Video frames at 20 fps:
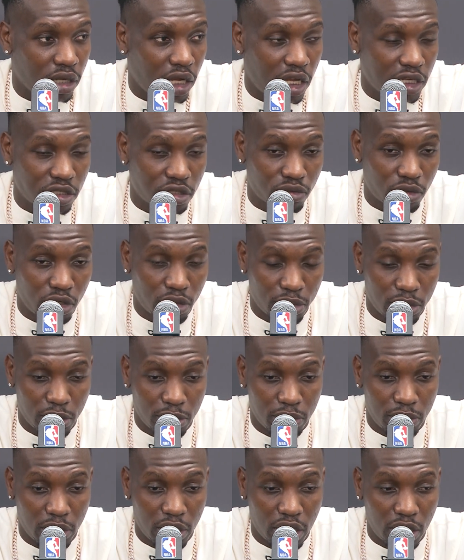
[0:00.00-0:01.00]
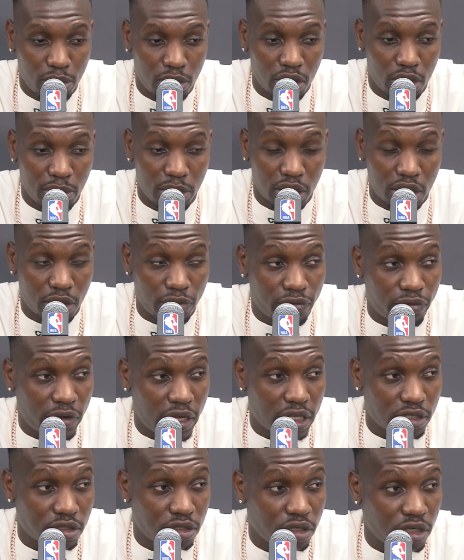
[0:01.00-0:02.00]
I just want to be able to make it
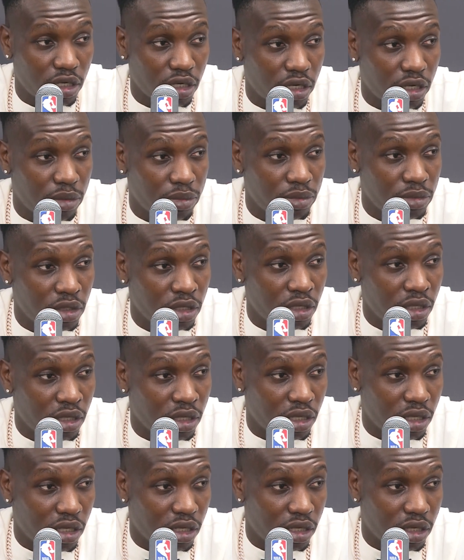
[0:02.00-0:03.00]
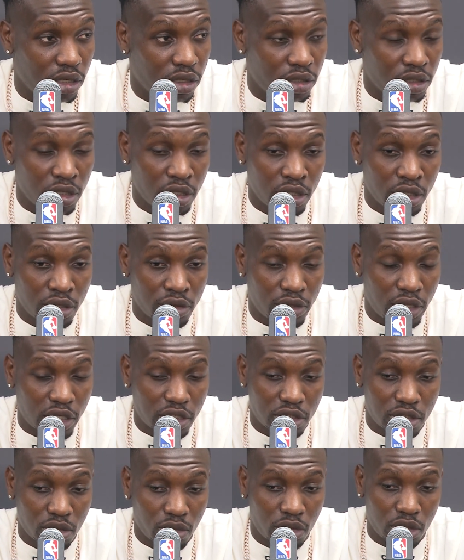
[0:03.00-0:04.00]
faster than them, and
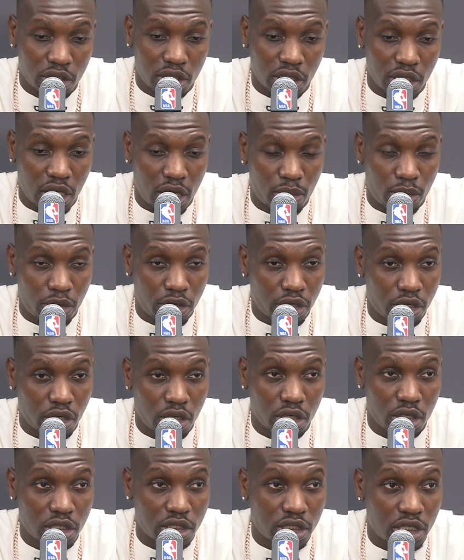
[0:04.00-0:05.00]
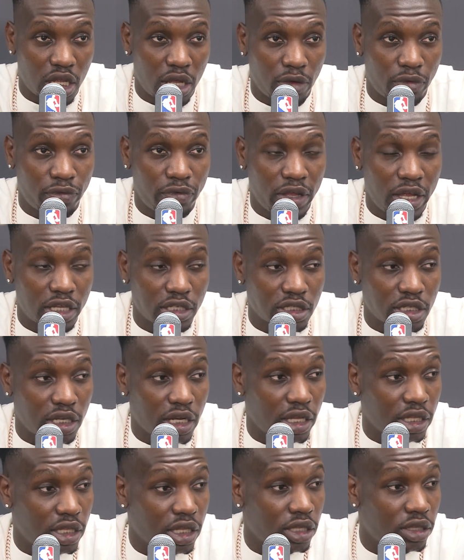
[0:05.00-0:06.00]
that's the one thing I work on is how fast can
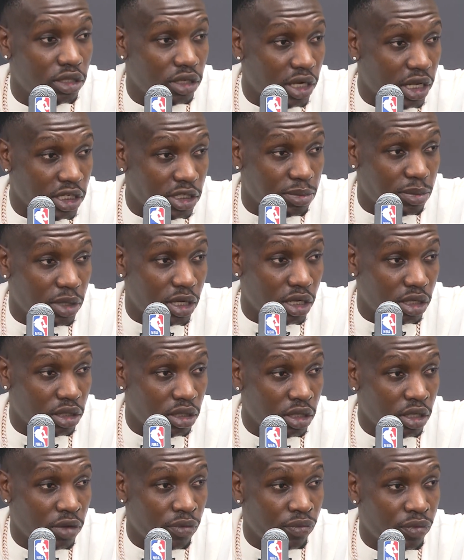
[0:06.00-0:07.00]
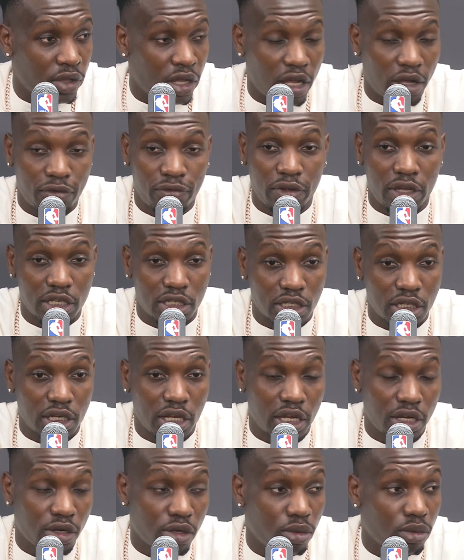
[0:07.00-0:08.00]
I get to that spot. How fast can
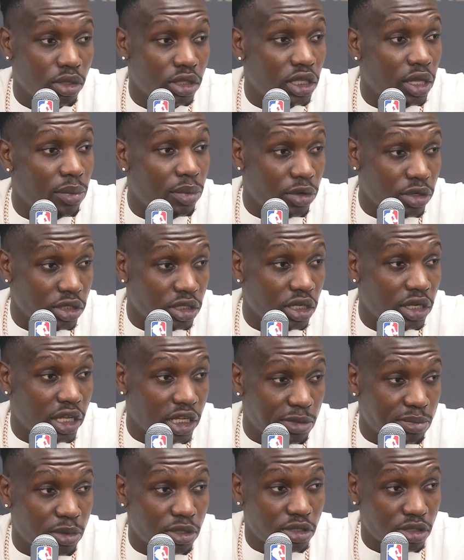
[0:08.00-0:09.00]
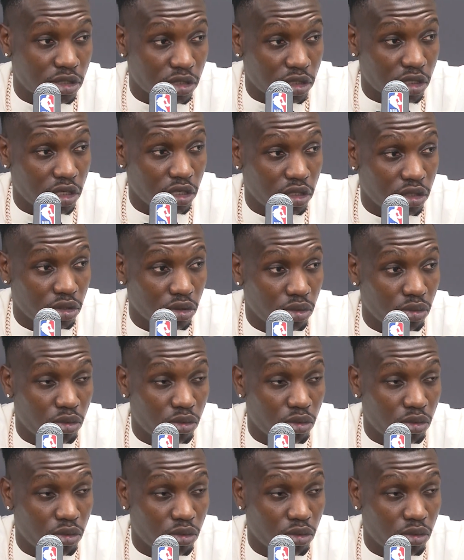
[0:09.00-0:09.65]
I know what that person, the next person is gonna do?